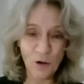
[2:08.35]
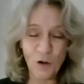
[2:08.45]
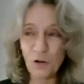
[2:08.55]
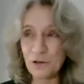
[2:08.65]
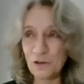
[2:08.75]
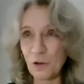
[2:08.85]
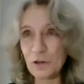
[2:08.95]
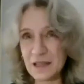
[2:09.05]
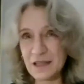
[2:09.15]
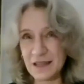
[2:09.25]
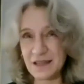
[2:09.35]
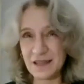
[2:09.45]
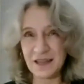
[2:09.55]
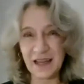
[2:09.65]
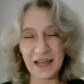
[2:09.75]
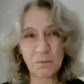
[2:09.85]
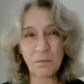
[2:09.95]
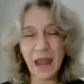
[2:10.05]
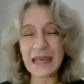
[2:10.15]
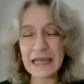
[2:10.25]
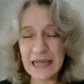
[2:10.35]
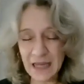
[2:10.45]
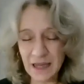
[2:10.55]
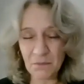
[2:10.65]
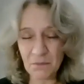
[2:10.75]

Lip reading: All this is mainly